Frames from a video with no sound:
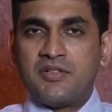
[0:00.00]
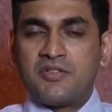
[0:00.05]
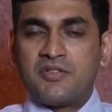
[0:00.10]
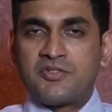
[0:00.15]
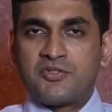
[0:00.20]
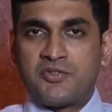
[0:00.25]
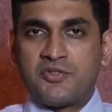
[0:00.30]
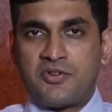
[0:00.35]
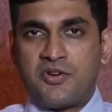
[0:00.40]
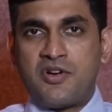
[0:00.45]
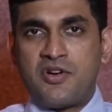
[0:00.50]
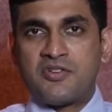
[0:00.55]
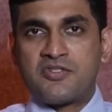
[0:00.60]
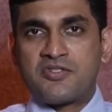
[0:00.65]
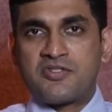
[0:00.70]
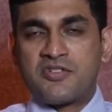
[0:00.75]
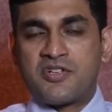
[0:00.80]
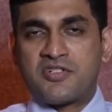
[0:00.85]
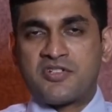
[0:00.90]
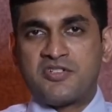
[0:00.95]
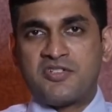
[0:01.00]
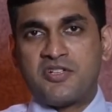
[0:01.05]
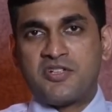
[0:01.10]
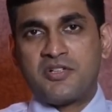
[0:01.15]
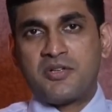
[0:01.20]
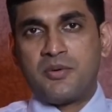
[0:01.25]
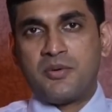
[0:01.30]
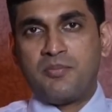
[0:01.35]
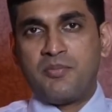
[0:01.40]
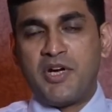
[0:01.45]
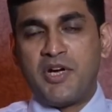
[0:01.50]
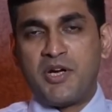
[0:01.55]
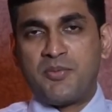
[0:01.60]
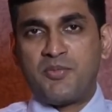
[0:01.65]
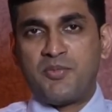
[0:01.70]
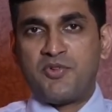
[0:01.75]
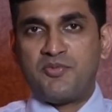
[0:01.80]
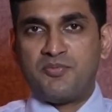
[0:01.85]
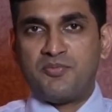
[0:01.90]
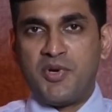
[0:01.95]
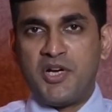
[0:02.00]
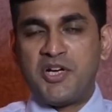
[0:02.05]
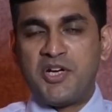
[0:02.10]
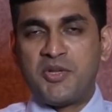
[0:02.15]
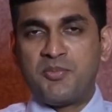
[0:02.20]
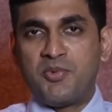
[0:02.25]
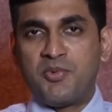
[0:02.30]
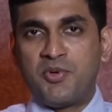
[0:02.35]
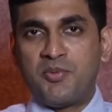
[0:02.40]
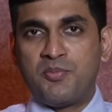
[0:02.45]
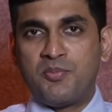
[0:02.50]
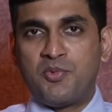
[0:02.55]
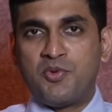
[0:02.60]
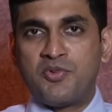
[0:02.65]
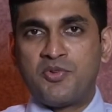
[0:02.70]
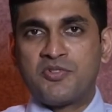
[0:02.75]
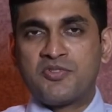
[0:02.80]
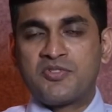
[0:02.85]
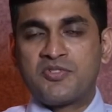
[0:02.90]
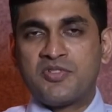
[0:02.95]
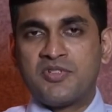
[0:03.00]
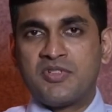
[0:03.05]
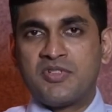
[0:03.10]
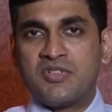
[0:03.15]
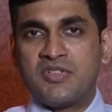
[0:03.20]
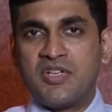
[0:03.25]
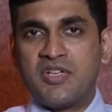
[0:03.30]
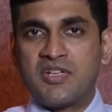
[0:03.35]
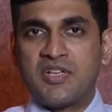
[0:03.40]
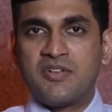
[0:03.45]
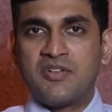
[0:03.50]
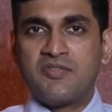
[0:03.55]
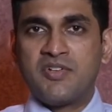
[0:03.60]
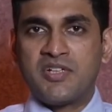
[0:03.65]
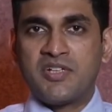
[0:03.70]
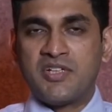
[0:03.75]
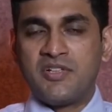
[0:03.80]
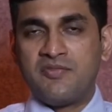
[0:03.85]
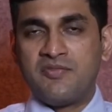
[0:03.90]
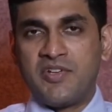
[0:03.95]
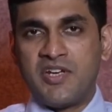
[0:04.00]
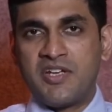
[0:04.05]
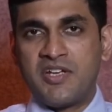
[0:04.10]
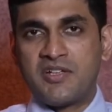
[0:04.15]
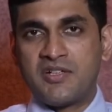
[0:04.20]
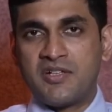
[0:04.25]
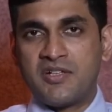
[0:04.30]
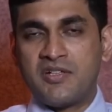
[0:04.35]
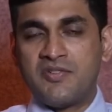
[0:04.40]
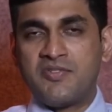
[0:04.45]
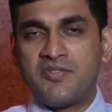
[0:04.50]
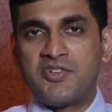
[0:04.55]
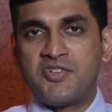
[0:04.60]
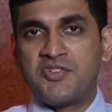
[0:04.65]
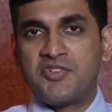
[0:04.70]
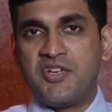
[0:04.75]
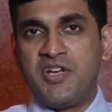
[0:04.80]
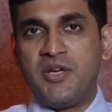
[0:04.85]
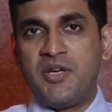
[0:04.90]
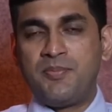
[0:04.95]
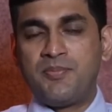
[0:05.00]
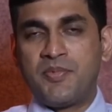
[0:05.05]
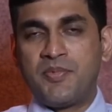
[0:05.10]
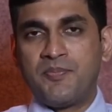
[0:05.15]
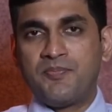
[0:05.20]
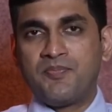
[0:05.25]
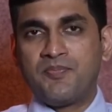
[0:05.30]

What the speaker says: strong structure made up of multiple bones that give it a very curved shape,